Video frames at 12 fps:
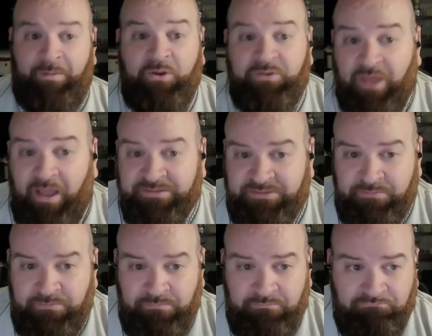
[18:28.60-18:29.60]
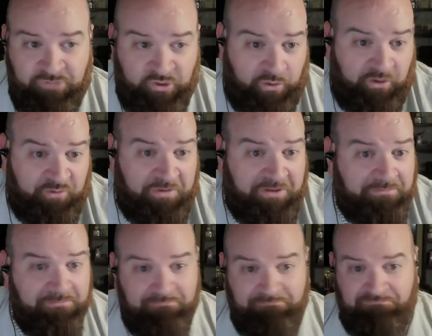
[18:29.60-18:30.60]
Let me know your thoughts. Do you agree with me?
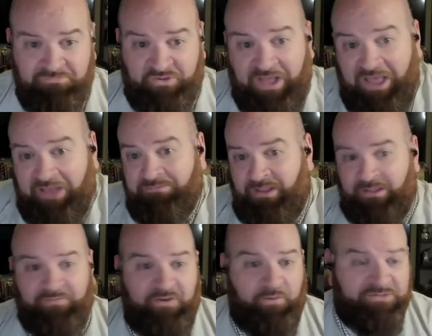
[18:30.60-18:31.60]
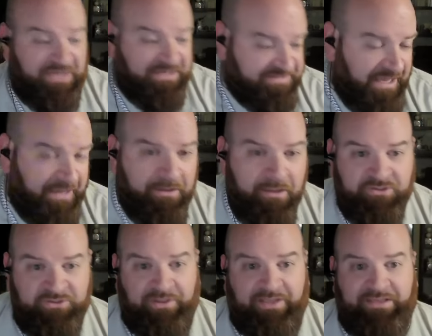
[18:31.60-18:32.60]
Do you not? I'd love to hear what you got to say.
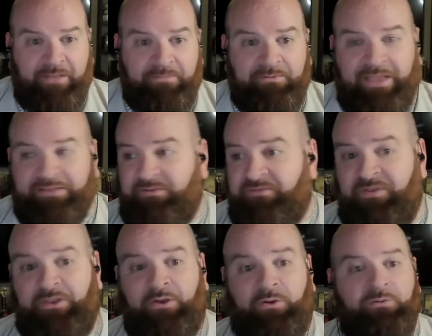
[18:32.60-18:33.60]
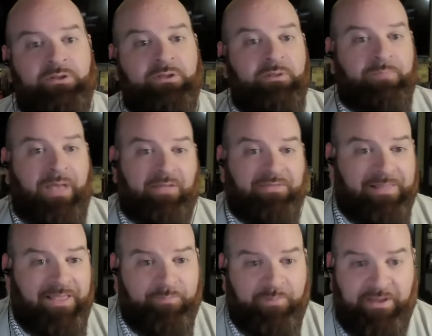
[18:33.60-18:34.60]
Sure, like that. Like this video. Pound
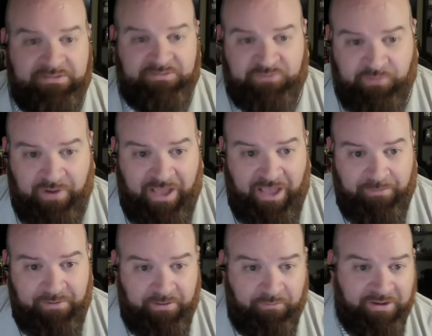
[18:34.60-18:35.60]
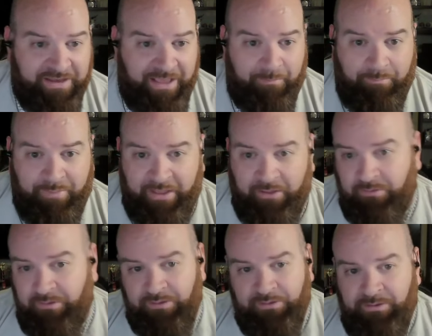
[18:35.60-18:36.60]
that like button. Subscribe. Ring that
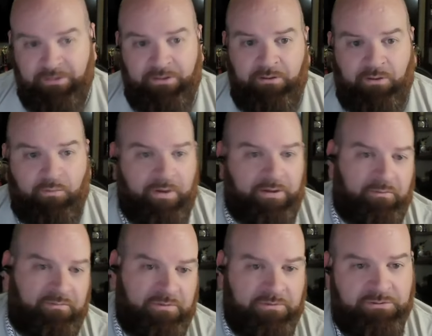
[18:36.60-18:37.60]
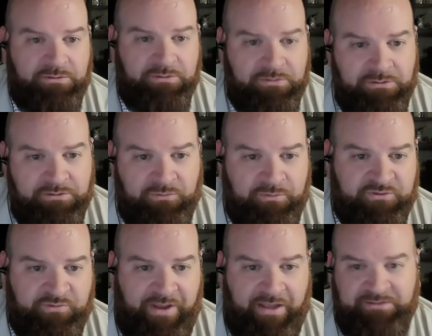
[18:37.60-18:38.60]
bell. Go on over to
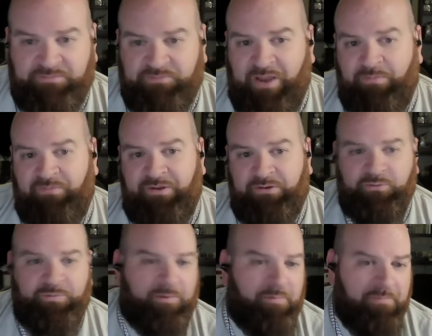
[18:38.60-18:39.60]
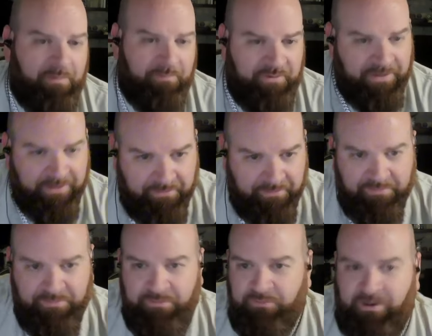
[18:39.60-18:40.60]
Rudy's Rant. Subscribe over there too. Become a member here.
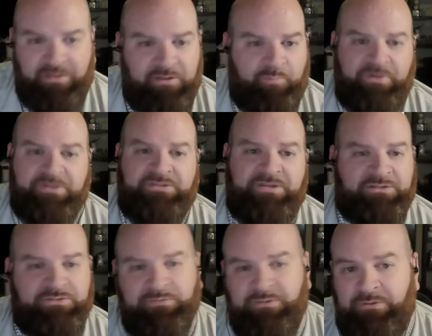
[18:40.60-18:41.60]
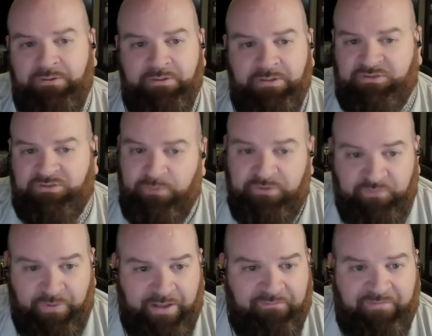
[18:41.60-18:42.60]
Greatly appreciate you. This is
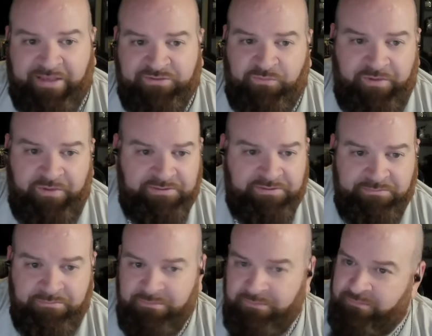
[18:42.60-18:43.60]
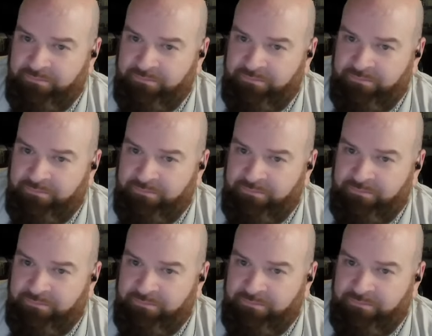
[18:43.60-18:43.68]
Rudy's Rant. Facts over feelings.